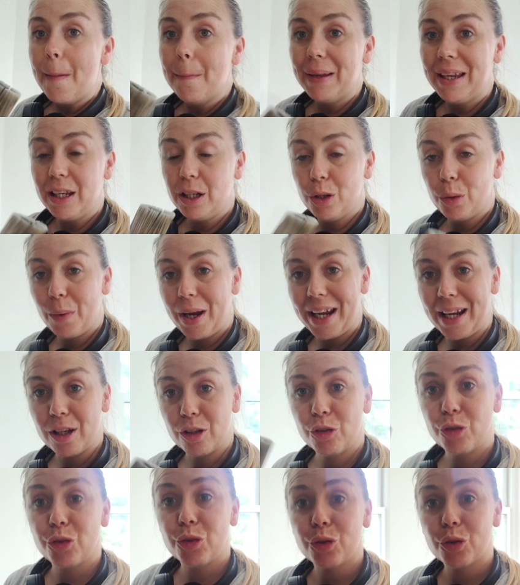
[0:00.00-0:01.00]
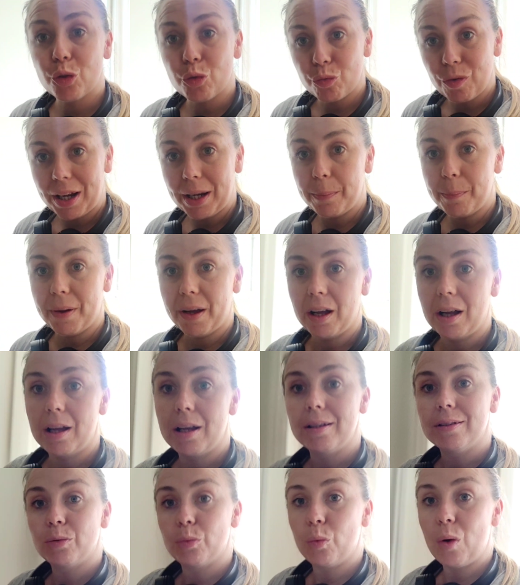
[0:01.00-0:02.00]
peel away
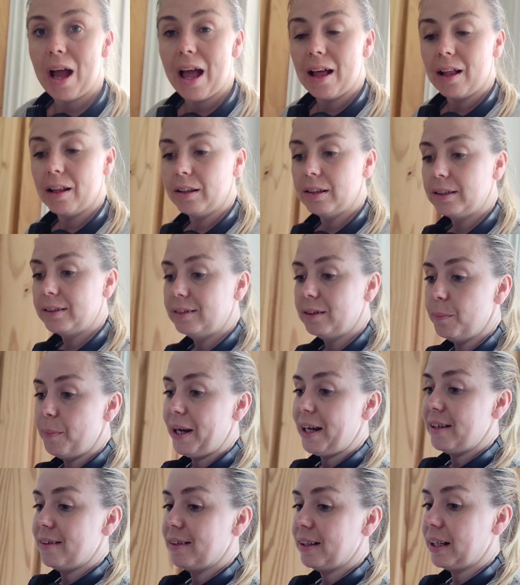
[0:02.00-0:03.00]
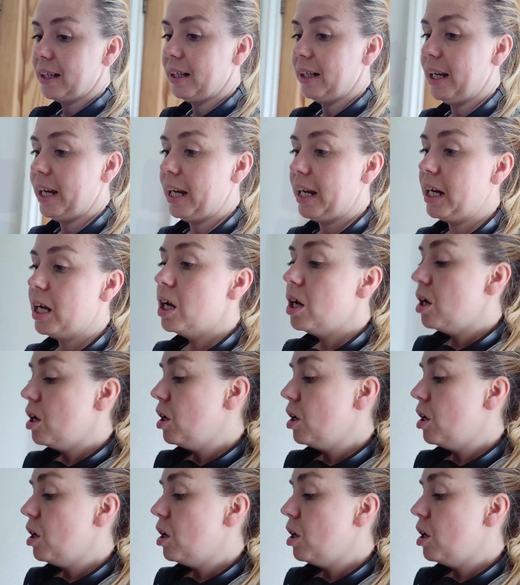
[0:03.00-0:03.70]
scraper as well to basically